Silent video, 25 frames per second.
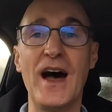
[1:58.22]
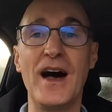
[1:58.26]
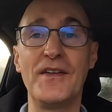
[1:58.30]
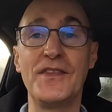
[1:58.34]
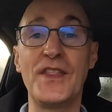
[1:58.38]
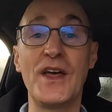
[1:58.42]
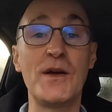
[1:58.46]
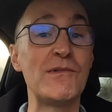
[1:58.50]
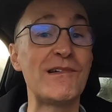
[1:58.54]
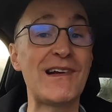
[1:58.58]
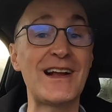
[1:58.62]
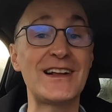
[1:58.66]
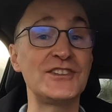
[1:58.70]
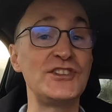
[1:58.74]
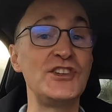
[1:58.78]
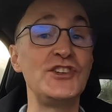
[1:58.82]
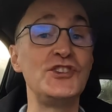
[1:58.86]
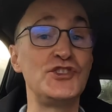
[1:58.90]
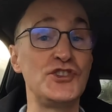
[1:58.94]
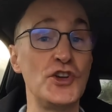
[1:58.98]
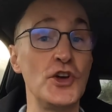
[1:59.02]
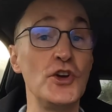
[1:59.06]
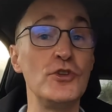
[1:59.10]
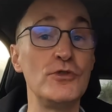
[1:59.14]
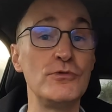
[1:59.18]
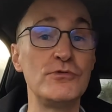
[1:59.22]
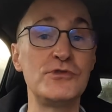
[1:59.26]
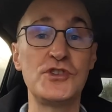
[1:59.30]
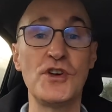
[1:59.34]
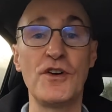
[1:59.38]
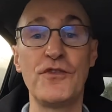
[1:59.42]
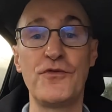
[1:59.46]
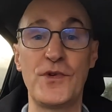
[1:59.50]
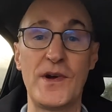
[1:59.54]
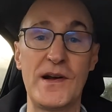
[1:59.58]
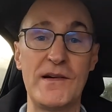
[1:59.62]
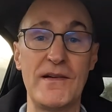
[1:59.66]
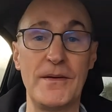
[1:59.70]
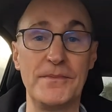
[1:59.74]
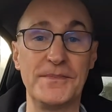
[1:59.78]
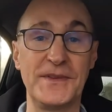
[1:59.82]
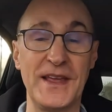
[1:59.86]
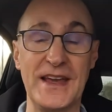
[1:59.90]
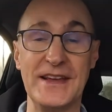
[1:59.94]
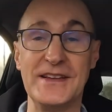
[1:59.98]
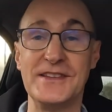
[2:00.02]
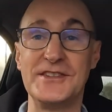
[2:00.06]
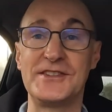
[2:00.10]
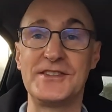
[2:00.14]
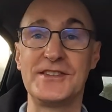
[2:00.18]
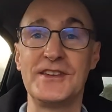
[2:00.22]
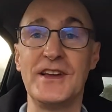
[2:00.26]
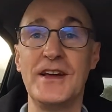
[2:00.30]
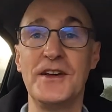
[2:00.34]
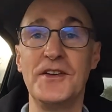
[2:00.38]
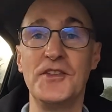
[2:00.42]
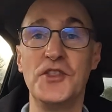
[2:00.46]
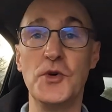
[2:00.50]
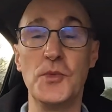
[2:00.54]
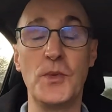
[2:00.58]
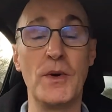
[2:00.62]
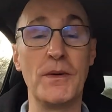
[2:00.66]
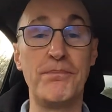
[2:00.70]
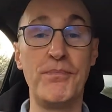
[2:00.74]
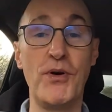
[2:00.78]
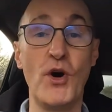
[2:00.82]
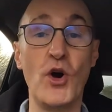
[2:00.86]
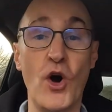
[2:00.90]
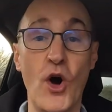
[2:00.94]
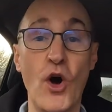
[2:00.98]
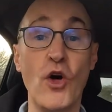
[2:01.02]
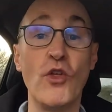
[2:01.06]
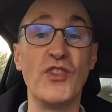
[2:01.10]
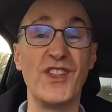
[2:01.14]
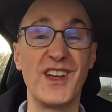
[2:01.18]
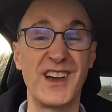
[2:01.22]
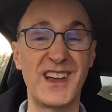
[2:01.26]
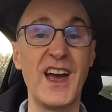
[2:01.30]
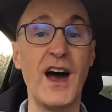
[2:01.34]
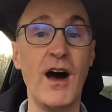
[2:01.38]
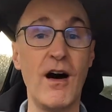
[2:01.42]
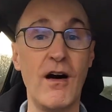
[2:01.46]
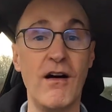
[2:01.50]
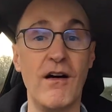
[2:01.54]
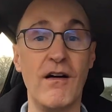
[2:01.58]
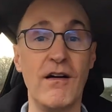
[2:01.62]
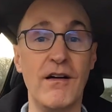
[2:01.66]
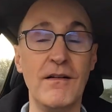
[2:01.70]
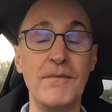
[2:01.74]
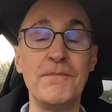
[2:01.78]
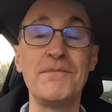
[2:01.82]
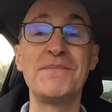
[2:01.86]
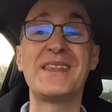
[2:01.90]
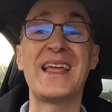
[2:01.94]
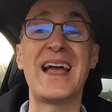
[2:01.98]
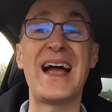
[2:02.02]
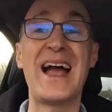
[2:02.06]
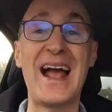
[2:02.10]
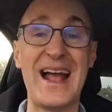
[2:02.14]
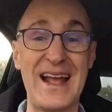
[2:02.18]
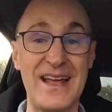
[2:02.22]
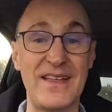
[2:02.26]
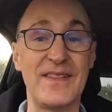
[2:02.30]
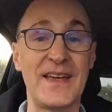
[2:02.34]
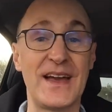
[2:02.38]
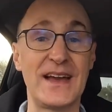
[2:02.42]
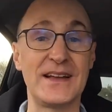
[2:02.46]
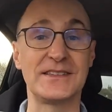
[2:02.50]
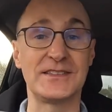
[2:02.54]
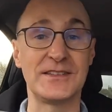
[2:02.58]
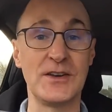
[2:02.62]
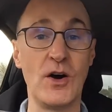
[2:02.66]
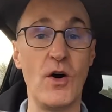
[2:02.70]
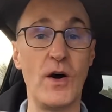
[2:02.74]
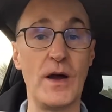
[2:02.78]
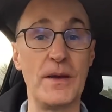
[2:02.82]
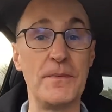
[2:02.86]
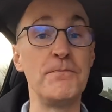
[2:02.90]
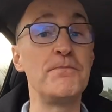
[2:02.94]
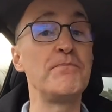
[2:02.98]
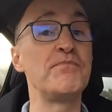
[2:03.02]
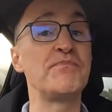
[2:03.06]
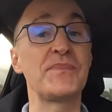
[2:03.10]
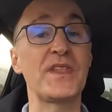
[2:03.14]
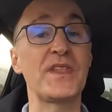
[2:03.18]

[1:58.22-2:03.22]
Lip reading: there were actually 2 software updates that were put on the car at that time.